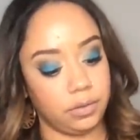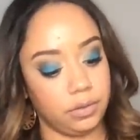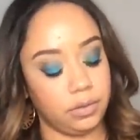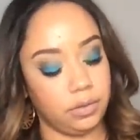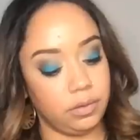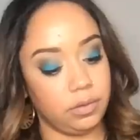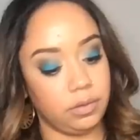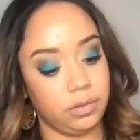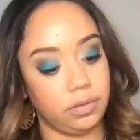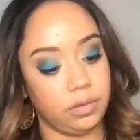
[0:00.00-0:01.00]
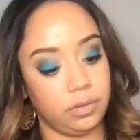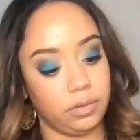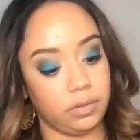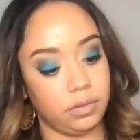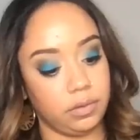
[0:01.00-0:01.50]

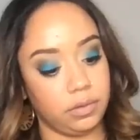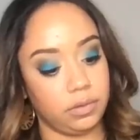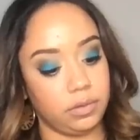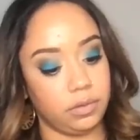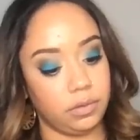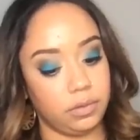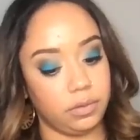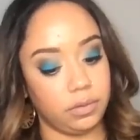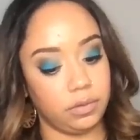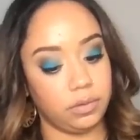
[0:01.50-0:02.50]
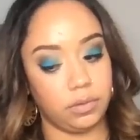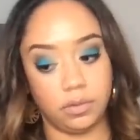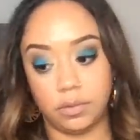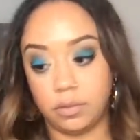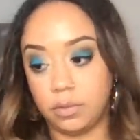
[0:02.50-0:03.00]

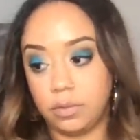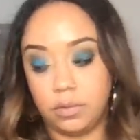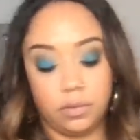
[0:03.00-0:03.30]
Nobody speaks.